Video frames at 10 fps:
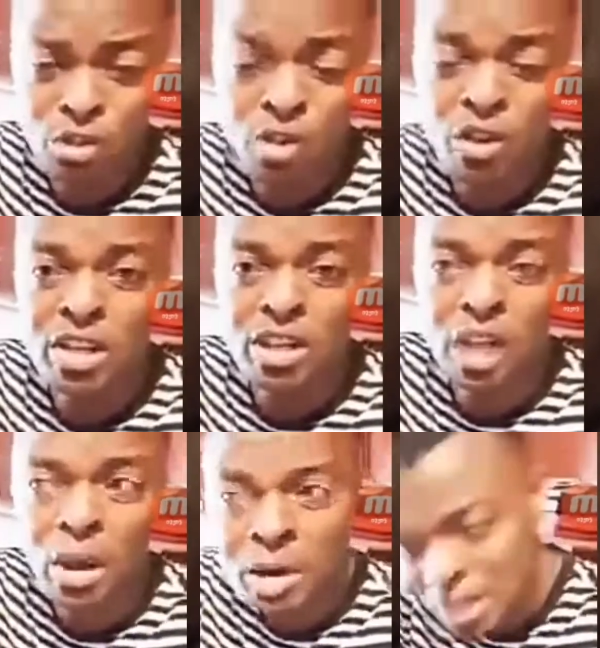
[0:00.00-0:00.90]
So
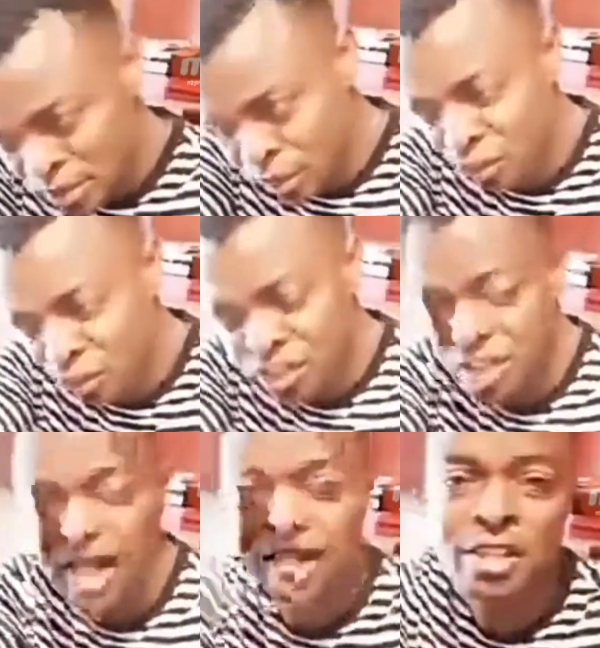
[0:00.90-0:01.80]
I
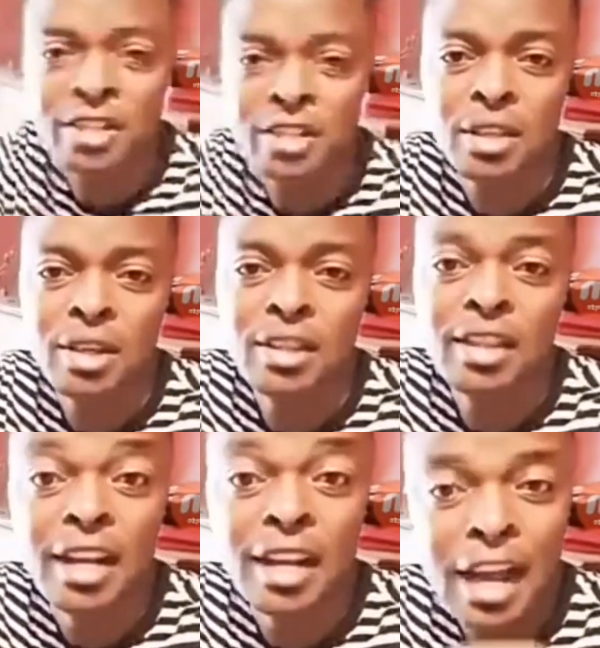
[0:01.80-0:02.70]
decided if I quit
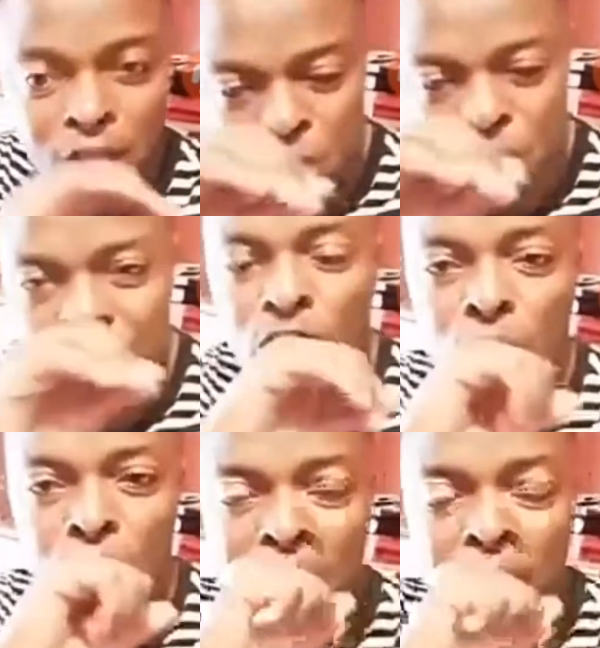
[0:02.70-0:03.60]
God, I will leave all
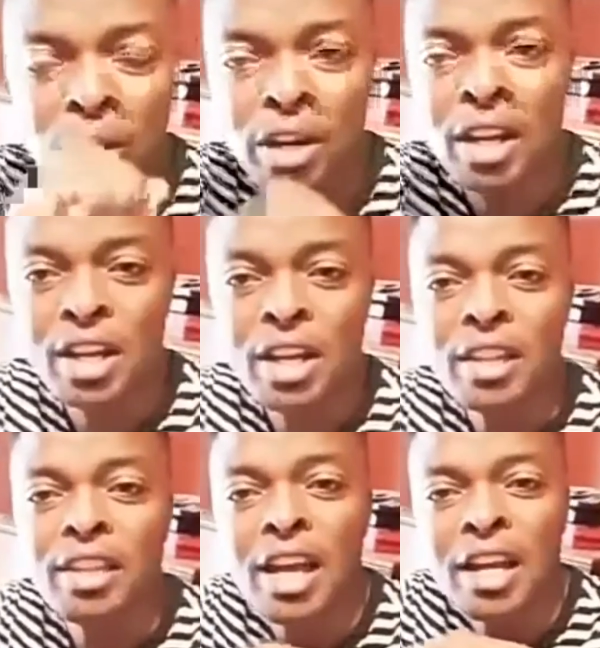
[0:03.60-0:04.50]
these things.
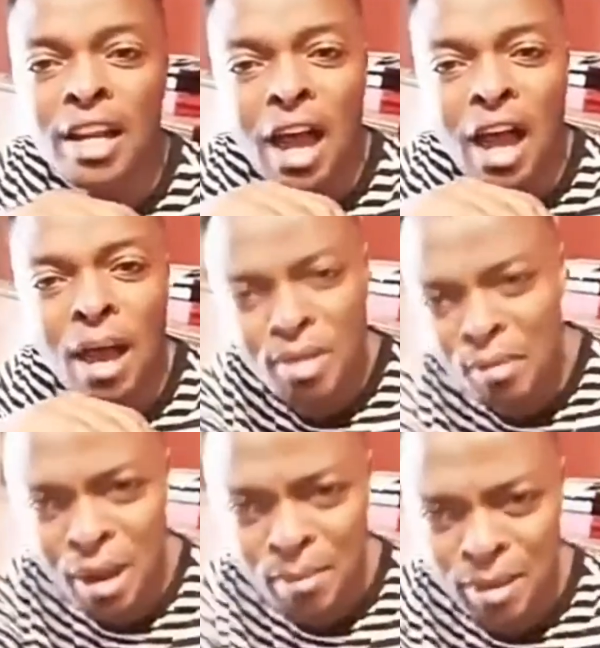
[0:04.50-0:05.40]
Then I go
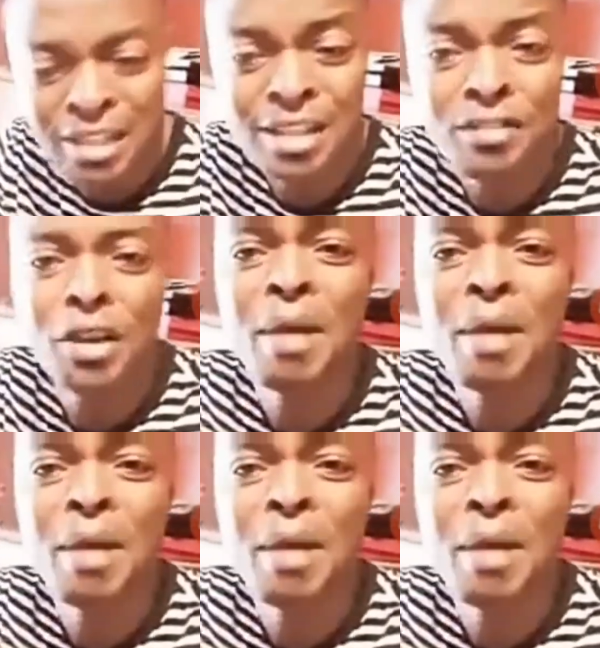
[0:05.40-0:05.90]
start on my own.